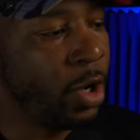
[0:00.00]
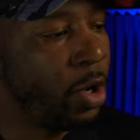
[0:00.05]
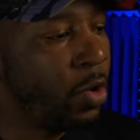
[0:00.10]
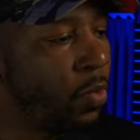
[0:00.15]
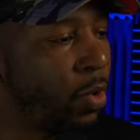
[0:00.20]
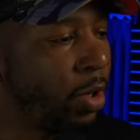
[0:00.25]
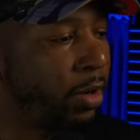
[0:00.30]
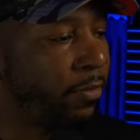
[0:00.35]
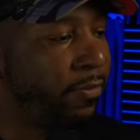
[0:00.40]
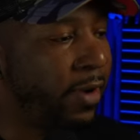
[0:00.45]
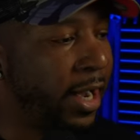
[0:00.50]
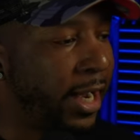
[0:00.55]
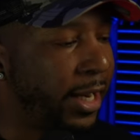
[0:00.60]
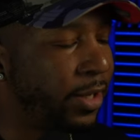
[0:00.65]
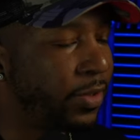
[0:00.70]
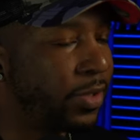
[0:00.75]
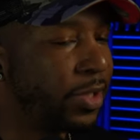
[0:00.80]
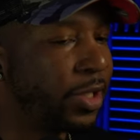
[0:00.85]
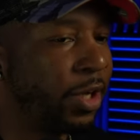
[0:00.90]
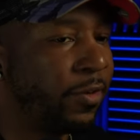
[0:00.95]
You don't want to
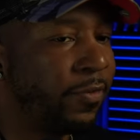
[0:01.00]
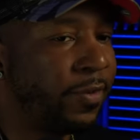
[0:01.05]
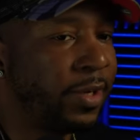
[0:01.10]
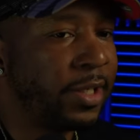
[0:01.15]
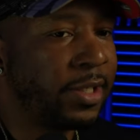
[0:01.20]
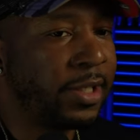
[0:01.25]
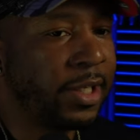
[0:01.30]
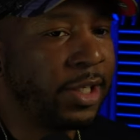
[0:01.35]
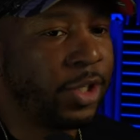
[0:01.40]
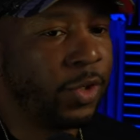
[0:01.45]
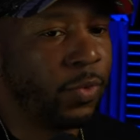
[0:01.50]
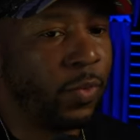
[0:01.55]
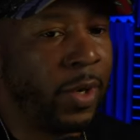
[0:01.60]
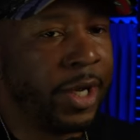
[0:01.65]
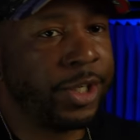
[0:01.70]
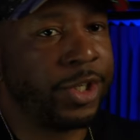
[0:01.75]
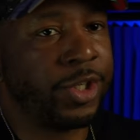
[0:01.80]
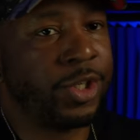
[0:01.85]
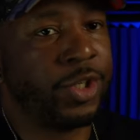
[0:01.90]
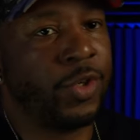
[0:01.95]
find yourself in a
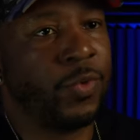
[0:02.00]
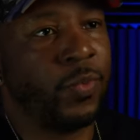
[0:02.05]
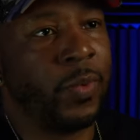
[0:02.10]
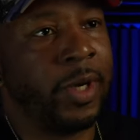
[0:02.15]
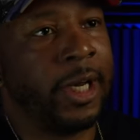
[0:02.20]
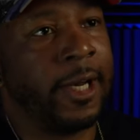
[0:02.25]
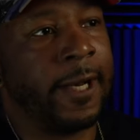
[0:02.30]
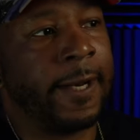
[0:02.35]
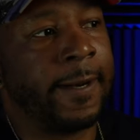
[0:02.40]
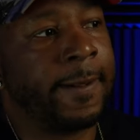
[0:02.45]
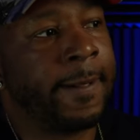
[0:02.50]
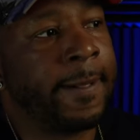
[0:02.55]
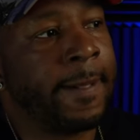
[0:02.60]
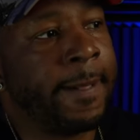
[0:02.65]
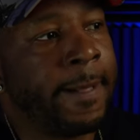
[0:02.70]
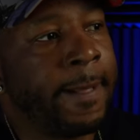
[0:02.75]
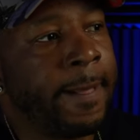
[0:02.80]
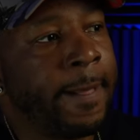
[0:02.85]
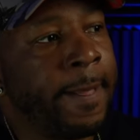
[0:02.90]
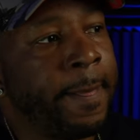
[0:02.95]
situation to where
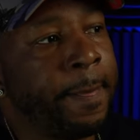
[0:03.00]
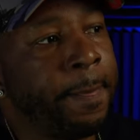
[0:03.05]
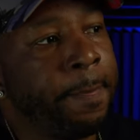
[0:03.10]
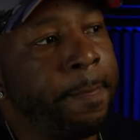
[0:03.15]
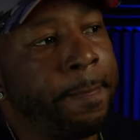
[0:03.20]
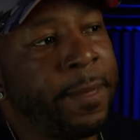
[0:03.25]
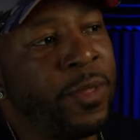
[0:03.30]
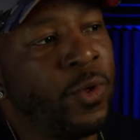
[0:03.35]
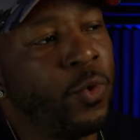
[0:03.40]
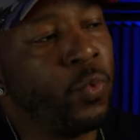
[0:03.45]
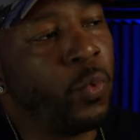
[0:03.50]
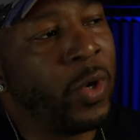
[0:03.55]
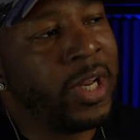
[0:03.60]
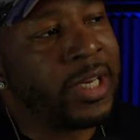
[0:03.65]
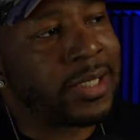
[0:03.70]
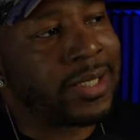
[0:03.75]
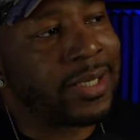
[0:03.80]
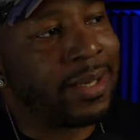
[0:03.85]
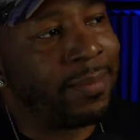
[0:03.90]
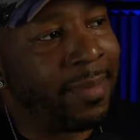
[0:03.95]
you
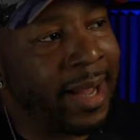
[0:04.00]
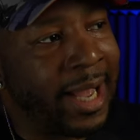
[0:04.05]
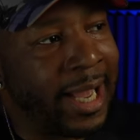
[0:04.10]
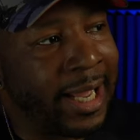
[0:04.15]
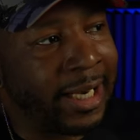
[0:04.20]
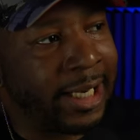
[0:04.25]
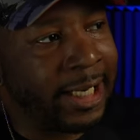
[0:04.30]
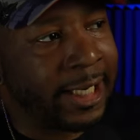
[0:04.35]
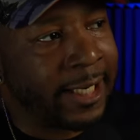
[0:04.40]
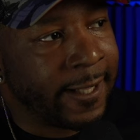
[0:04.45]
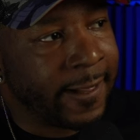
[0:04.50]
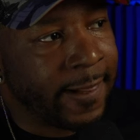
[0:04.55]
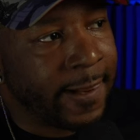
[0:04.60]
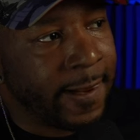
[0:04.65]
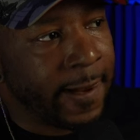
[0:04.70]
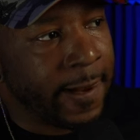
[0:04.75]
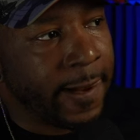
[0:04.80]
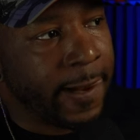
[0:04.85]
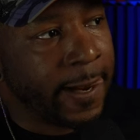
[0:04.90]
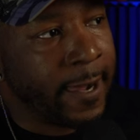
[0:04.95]
with somebody
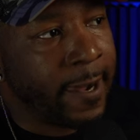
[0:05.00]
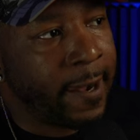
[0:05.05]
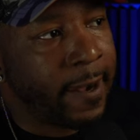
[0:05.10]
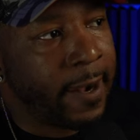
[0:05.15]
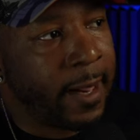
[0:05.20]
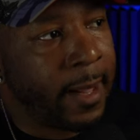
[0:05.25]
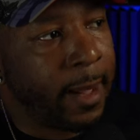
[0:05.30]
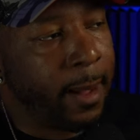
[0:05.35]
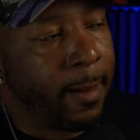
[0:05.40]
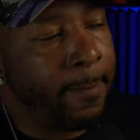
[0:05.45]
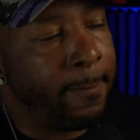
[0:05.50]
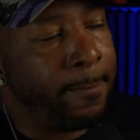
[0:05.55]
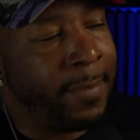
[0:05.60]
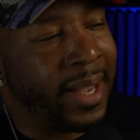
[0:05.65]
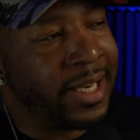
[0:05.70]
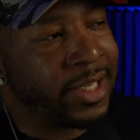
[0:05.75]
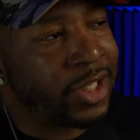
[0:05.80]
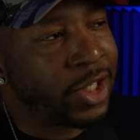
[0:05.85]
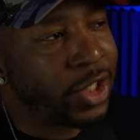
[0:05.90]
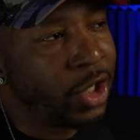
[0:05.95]

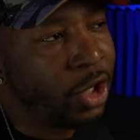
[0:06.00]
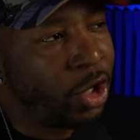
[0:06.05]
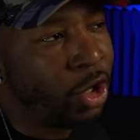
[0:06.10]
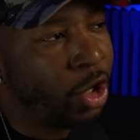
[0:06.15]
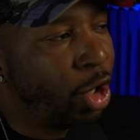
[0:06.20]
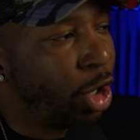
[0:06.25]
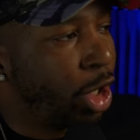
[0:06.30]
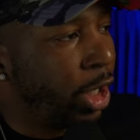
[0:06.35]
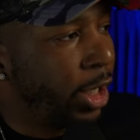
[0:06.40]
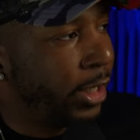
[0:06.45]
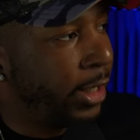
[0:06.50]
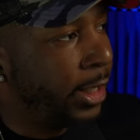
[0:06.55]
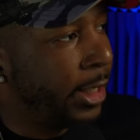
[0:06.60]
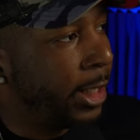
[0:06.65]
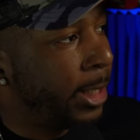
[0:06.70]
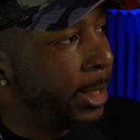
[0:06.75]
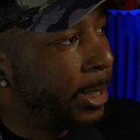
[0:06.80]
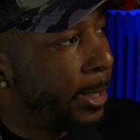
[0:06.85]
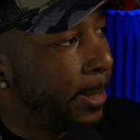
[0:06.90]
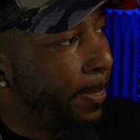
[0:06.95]
based
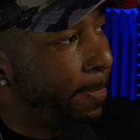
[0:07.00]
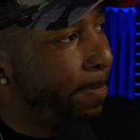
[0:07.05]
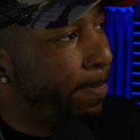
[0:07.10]
on